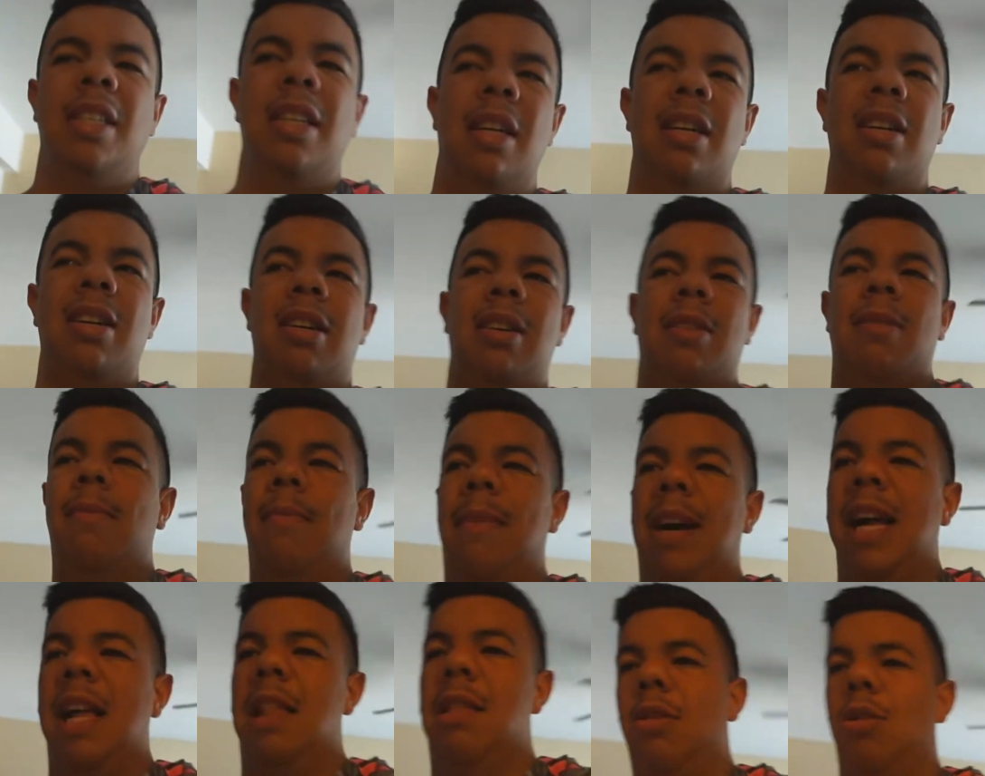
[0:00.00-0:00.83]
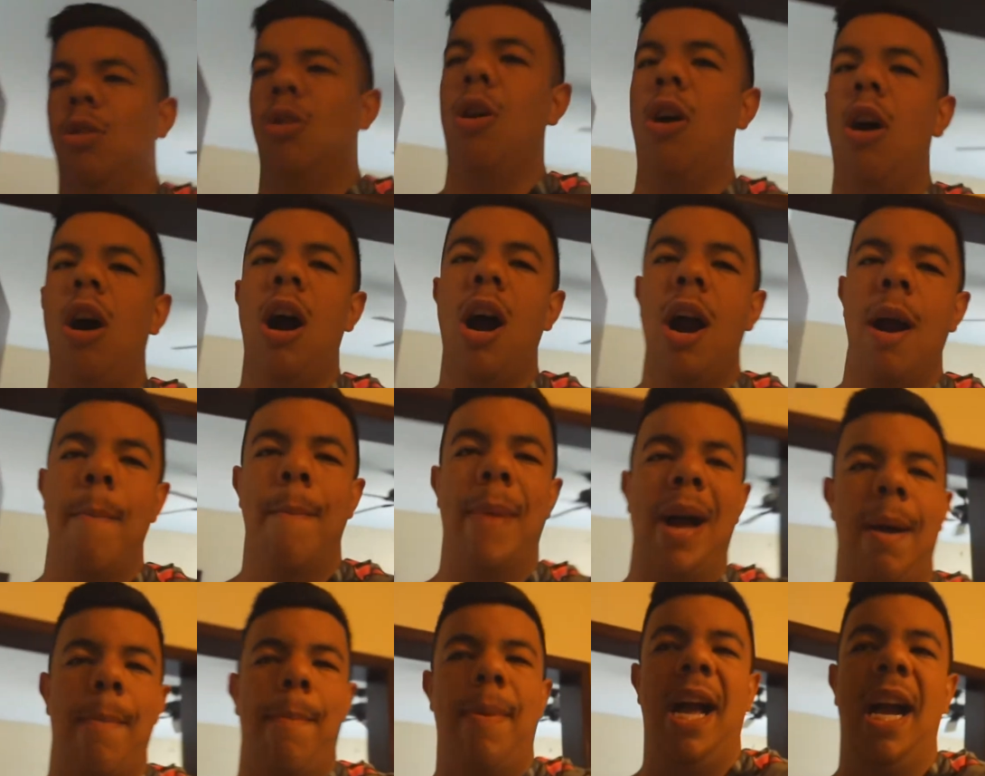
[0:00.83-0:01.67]
Oh my Lord,
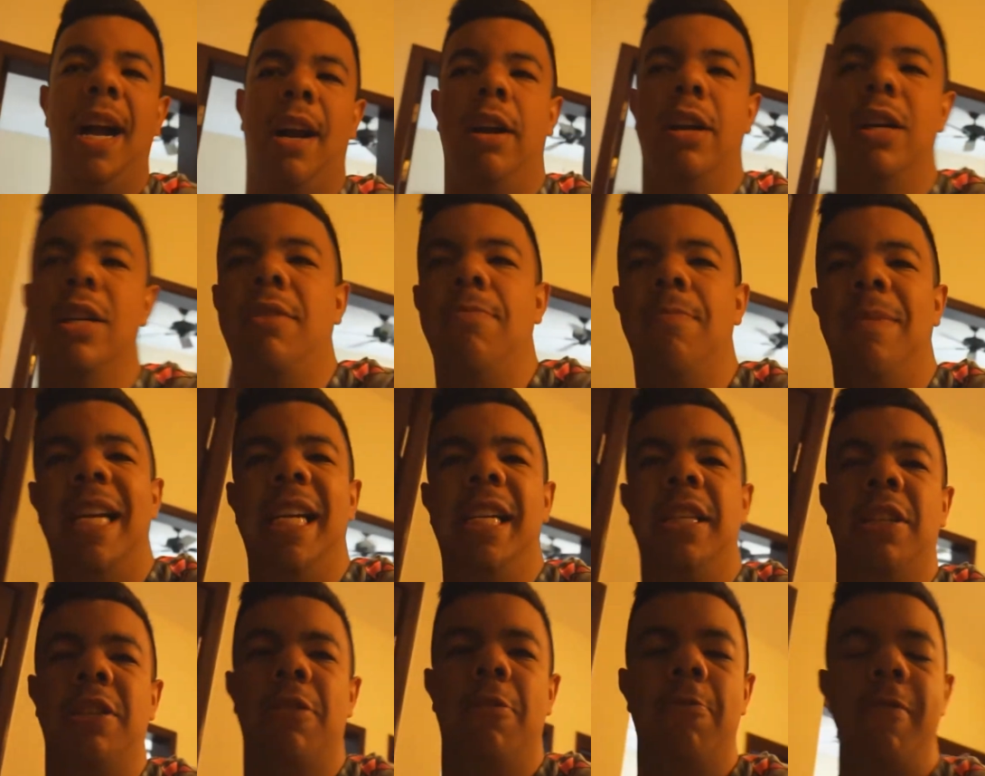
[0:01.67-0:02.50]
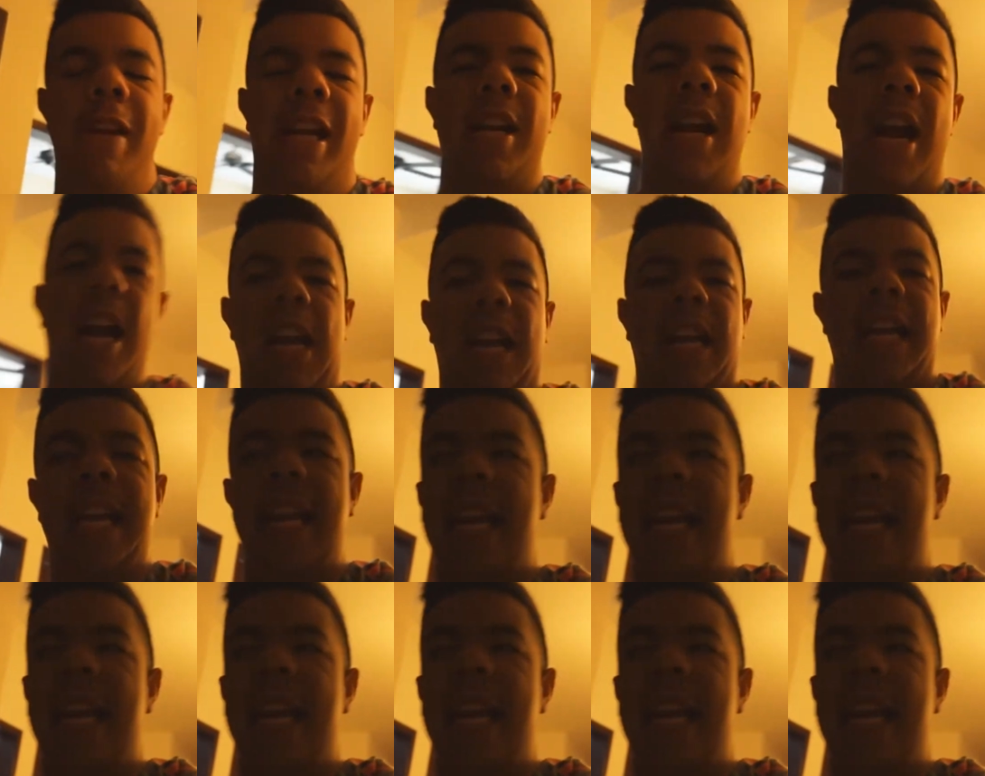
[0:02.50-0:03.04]
my back hurts. Make sure we got a